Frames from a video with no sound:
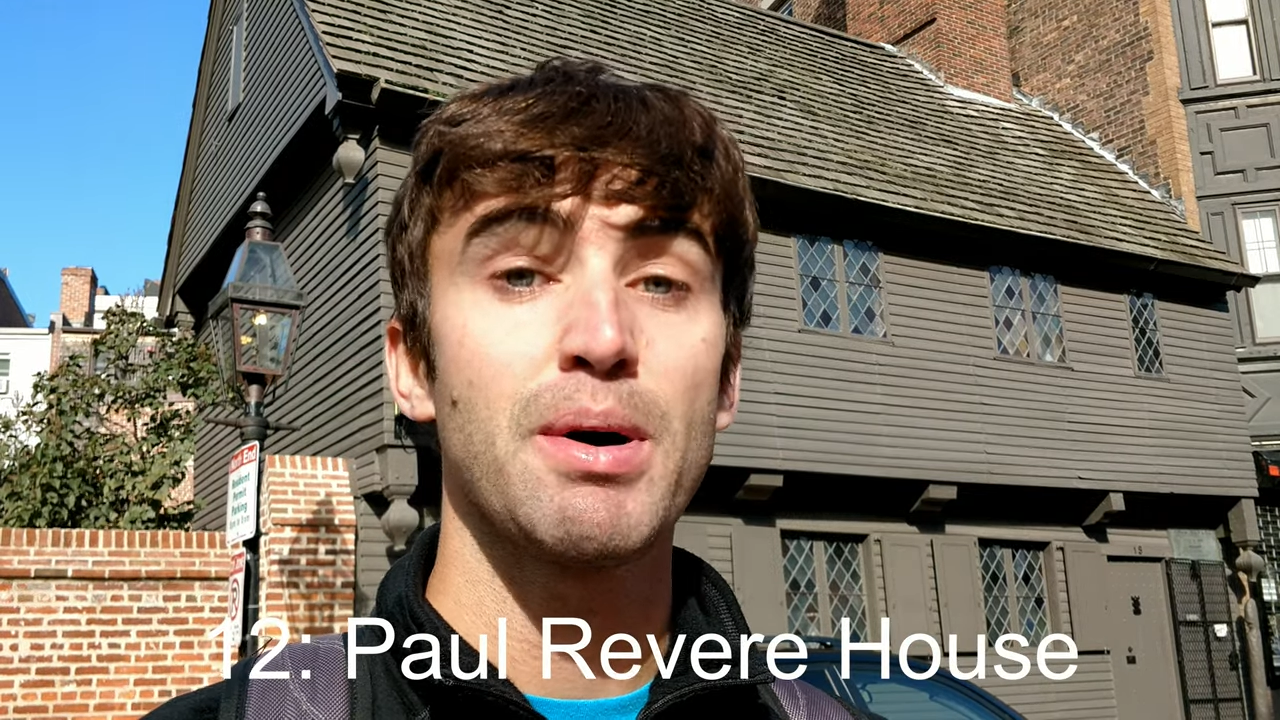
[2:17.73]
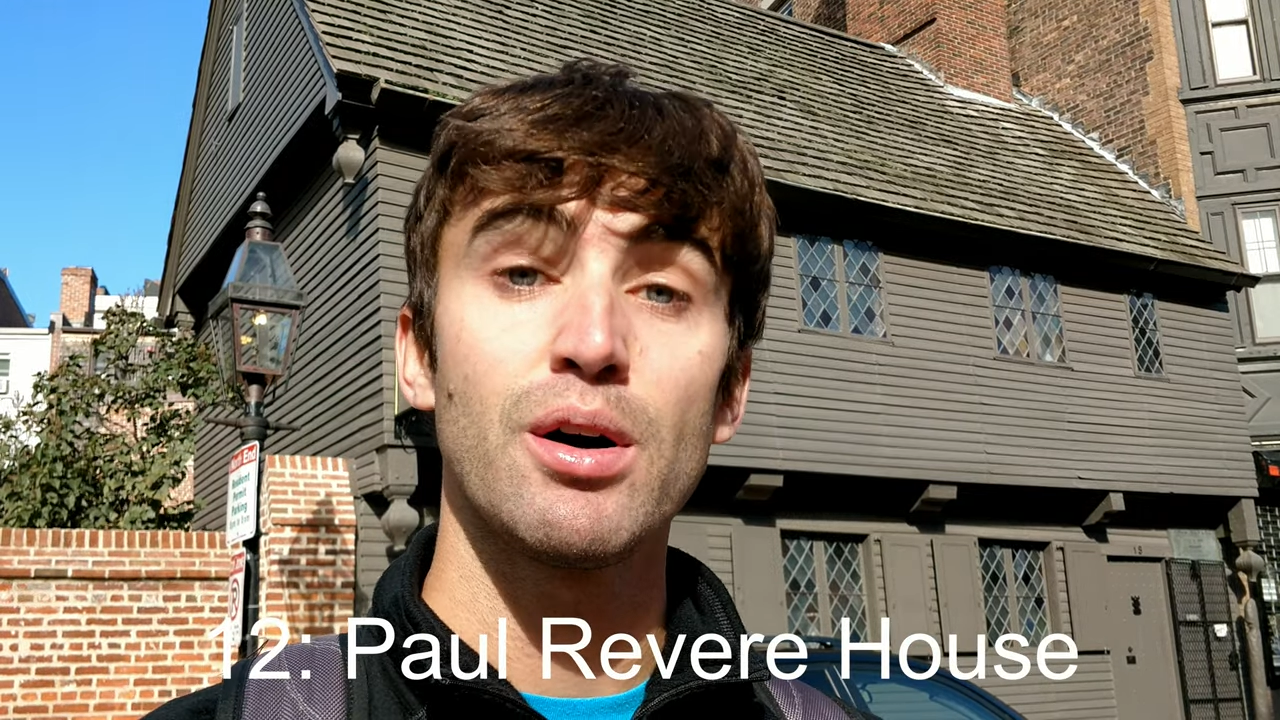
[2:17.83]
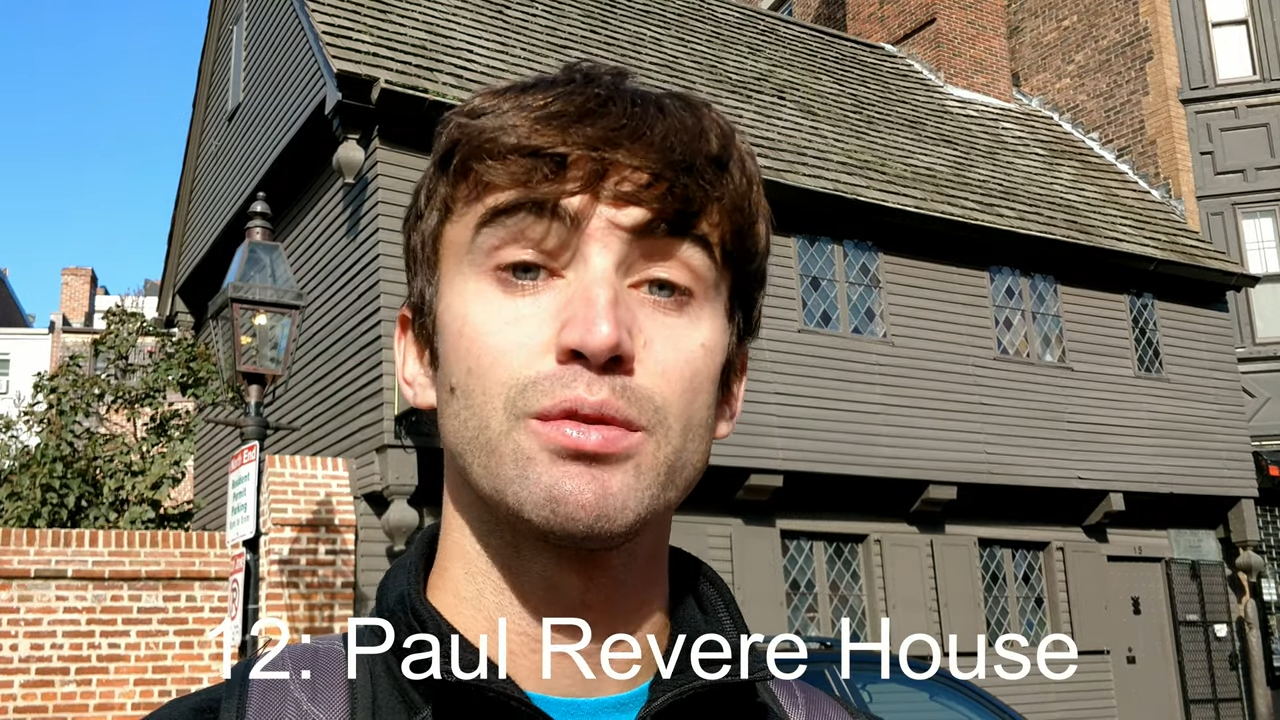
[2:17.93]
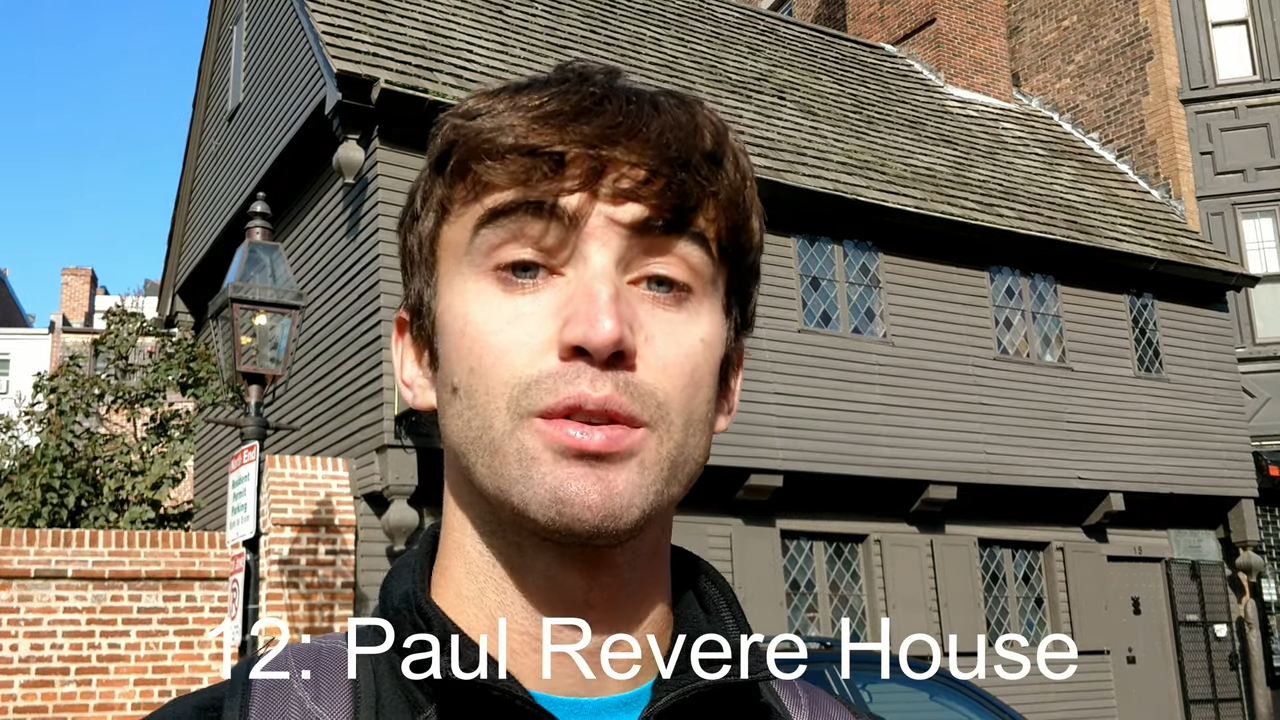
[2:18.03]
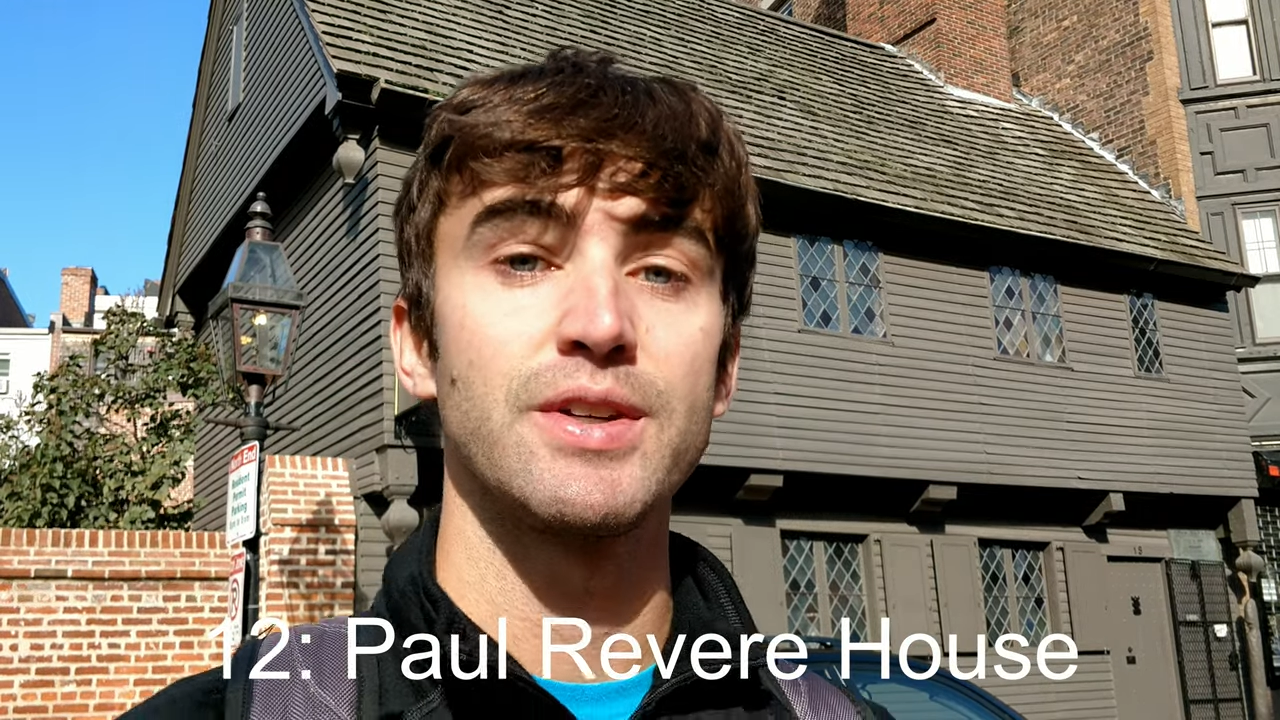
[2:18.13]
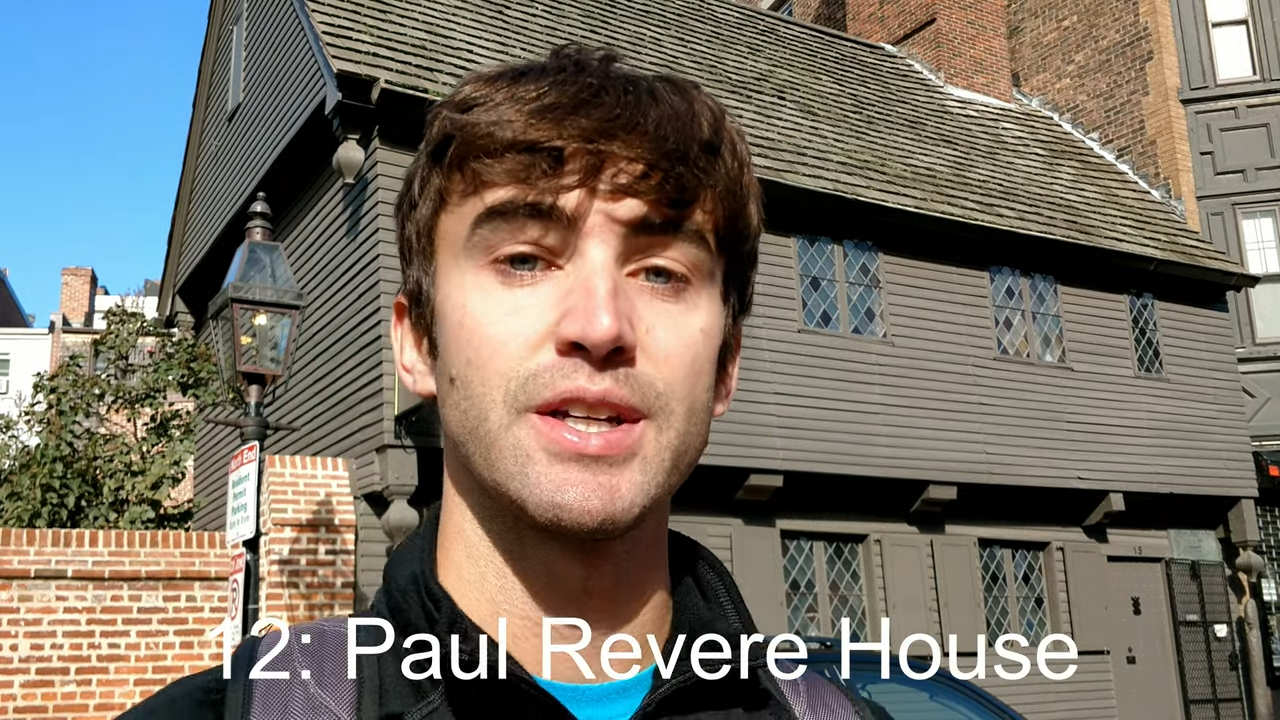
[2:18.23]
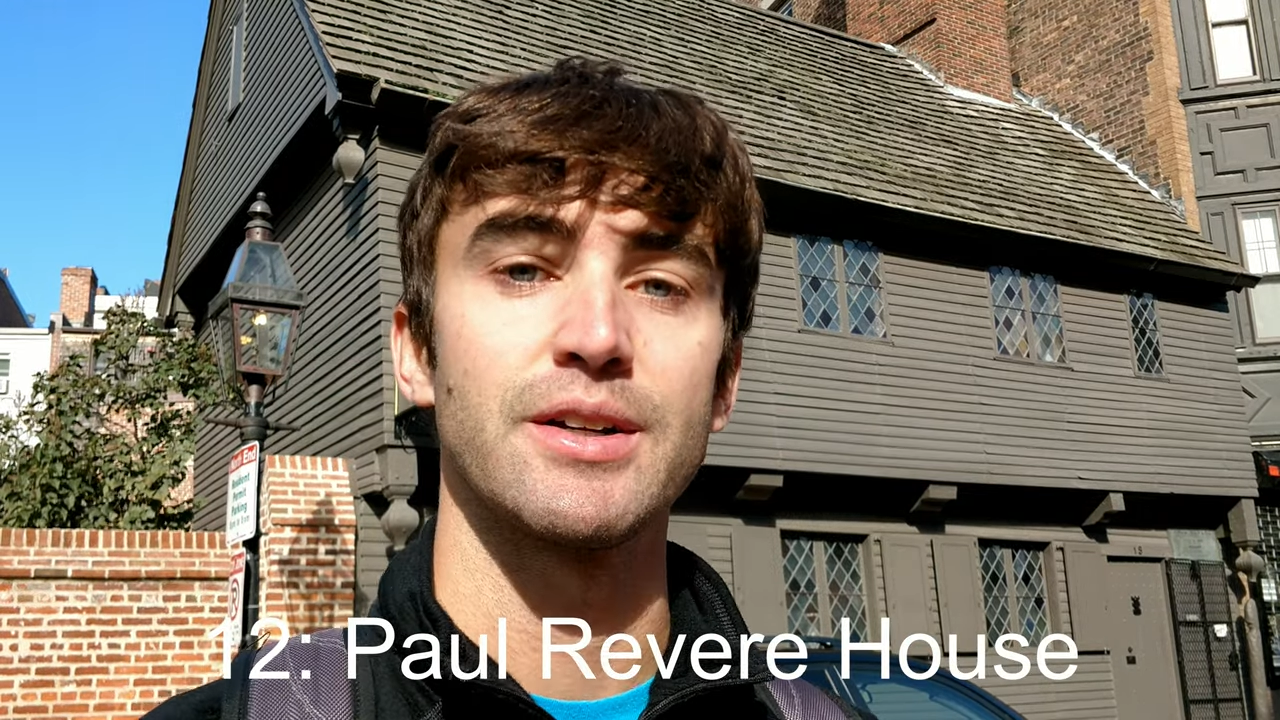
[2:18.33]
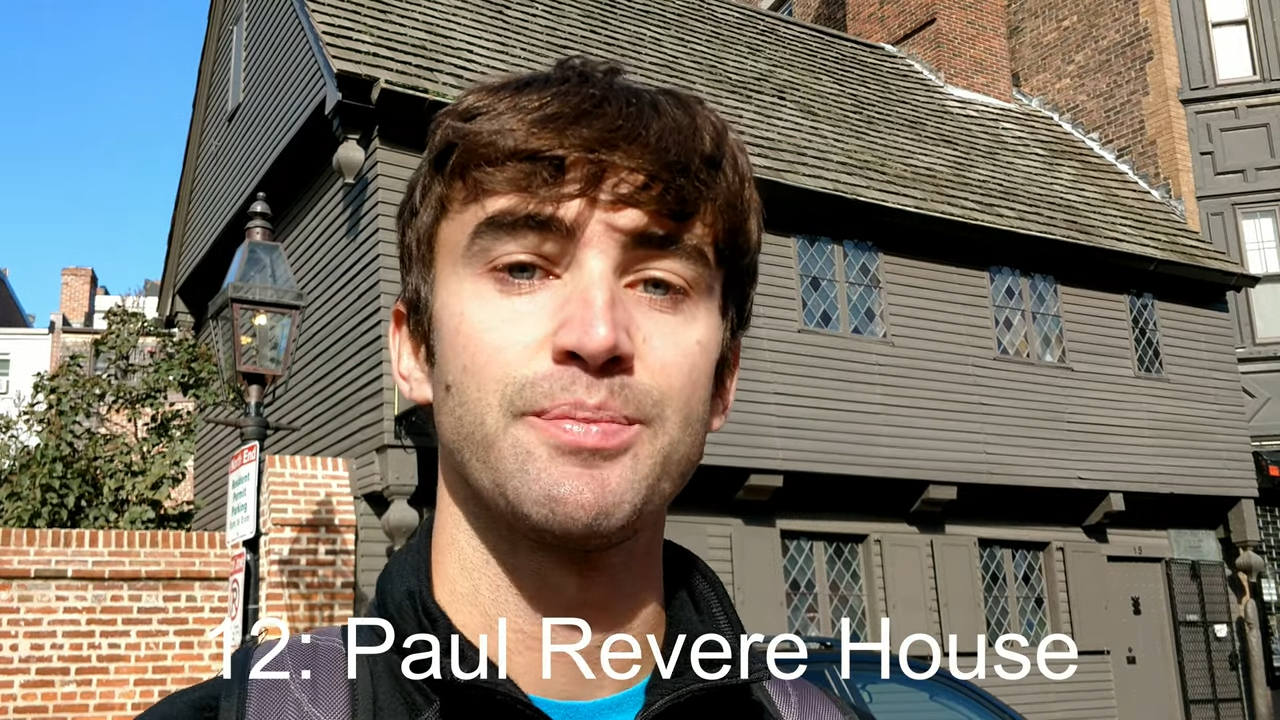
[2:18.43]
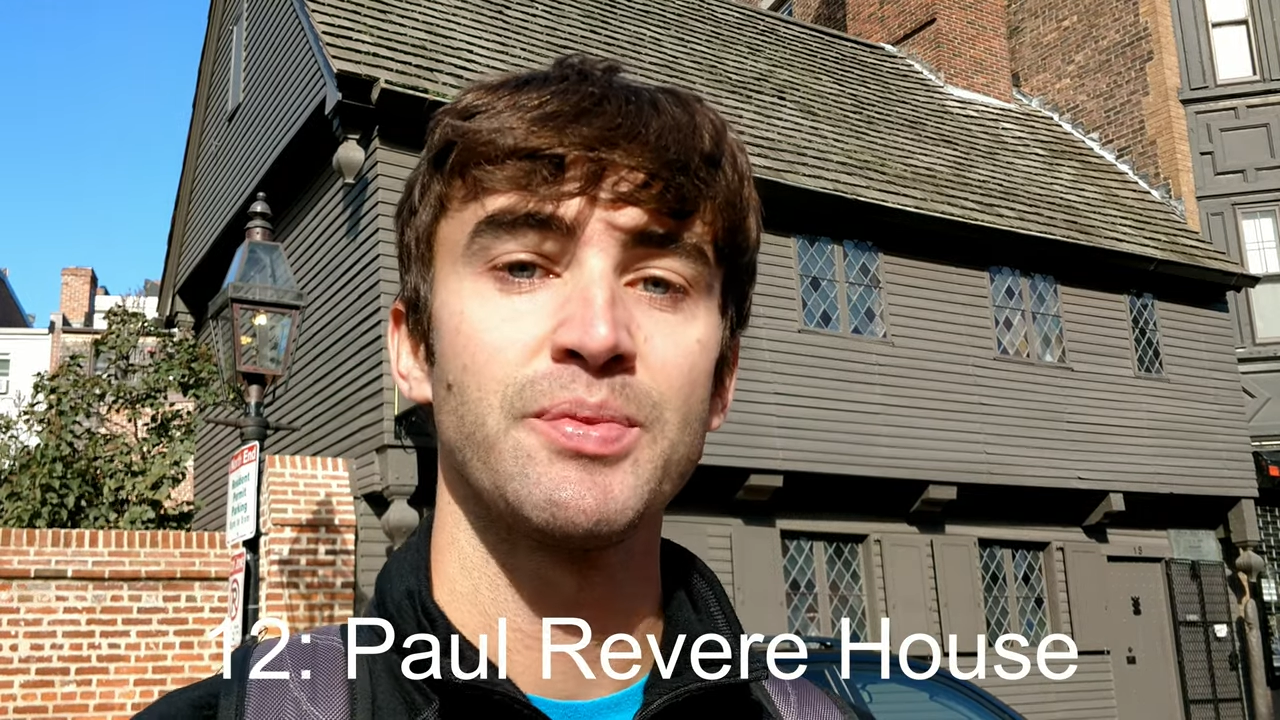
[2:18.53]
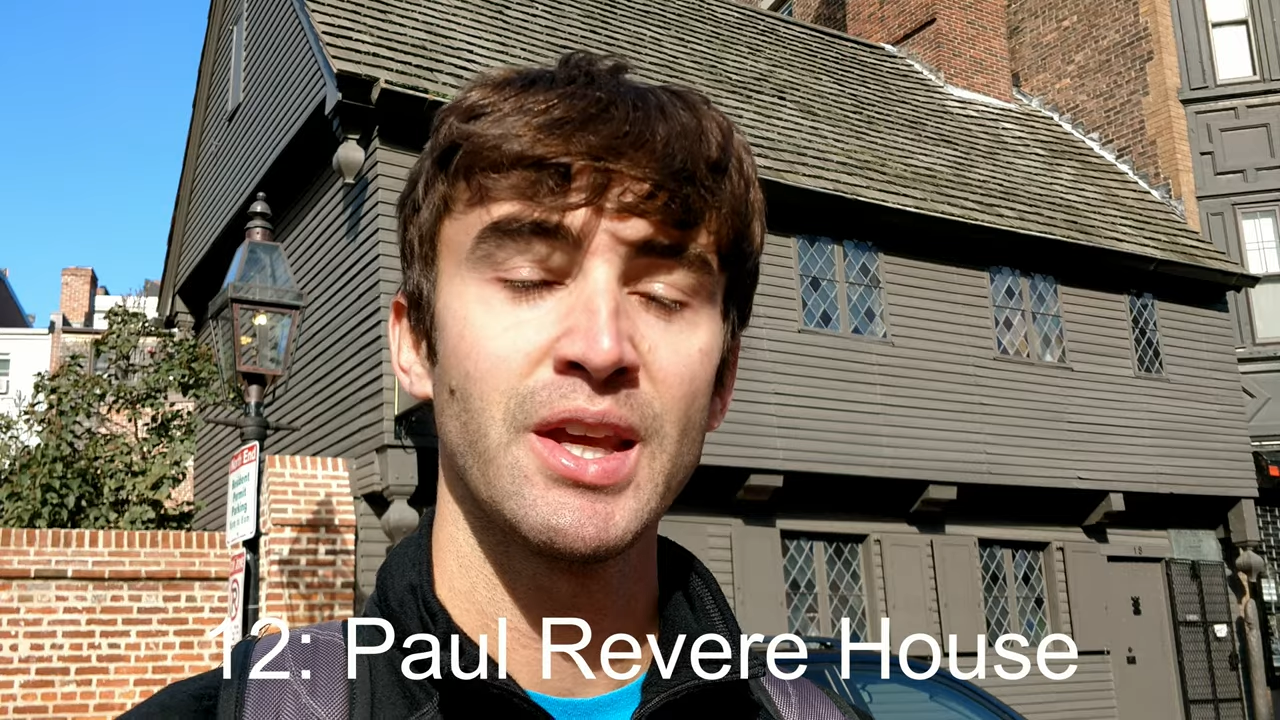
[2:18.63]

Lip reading: Paul Revere.